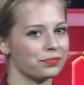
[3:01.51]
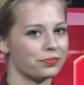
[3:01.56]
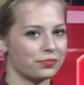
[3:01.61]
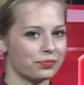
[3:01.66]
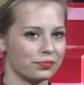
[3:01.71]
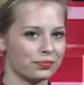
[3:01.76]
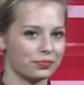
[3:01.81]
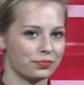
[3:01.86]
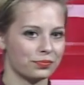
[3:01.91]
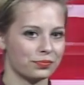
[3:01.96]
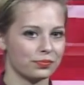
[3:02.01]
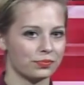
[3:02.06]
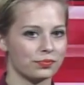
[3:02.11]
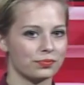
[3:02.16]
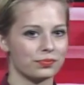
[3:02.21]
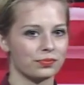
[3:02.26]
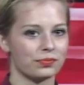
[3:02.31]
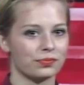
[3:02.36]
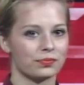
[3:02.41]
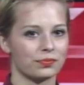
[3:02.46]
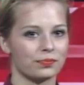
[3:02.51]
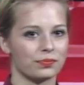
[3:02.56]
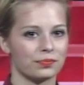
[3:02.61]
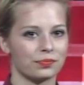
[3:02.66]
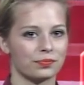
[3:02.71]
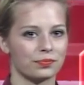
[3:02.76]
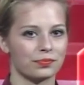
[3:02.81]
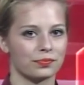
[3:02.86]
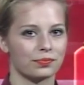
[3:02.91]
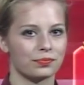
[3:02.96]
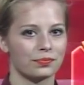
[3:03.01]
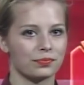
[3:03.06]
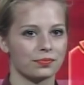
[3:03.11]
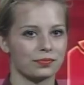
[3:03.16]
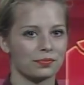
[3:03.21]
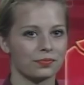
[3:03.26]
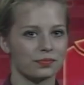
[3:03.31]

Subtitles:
Nothing is said.